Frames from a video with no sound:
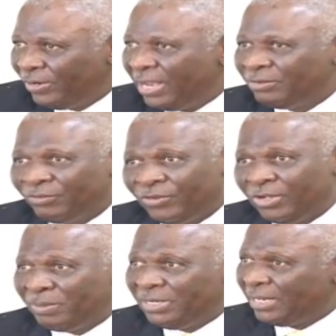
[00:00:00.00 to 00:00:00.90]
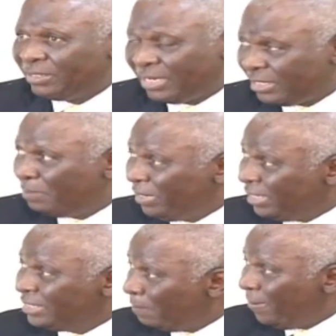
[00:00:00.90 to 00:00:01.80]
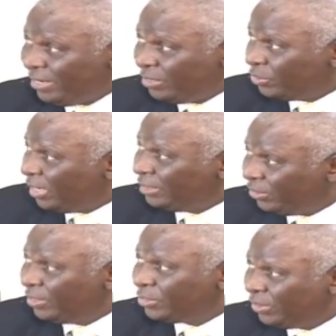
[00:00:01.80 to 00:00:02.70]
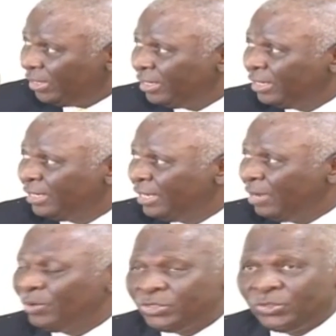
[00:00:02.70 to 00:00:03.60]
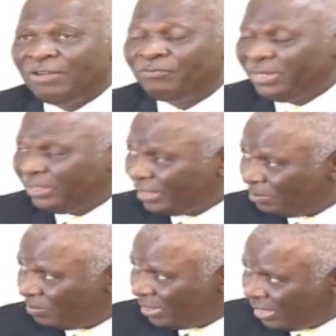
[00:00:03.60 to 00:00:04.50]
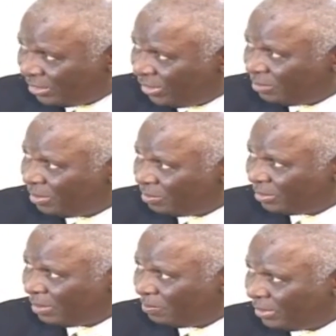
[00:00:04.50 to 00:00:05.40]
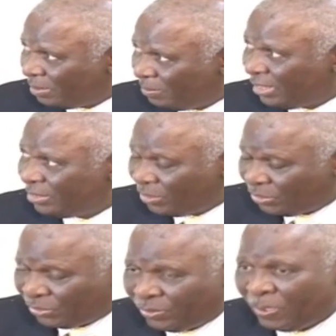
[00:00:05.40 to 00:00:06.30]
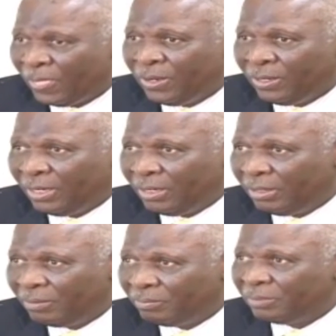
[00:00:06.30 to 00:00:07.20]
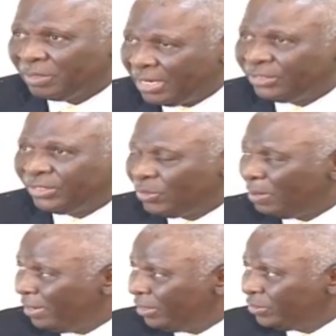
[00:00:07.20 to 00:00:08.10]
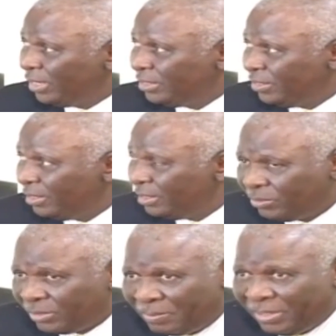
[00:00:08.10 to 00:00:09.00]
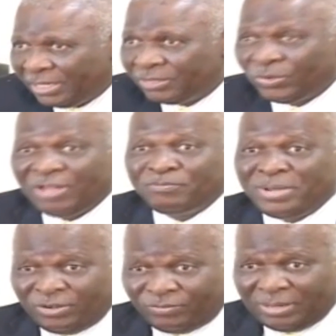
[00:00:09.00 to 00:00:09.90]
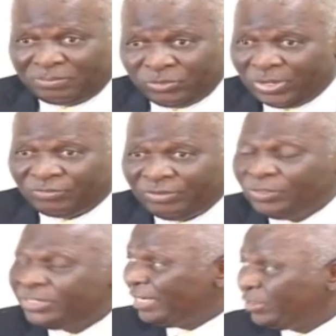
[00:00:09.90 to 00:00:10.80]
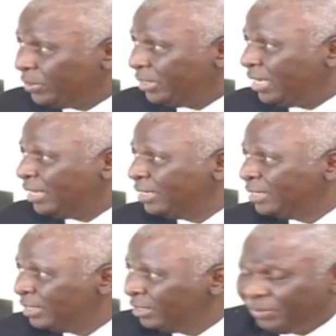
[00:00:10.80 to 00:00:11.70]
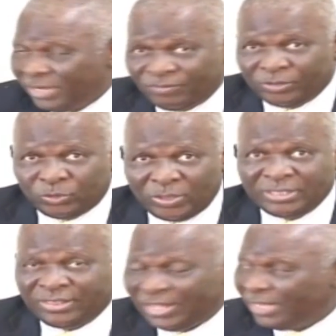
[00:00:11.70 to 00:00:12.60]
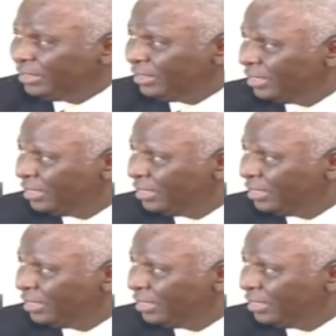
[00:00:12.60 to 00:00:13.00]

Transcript: and of course many Jamaicans are married to Nigerians today. And we also have many Jamaicans also, Nigerians who are married to Jamaicans. We have many of them who have even settled here. They've been here for 20, 30,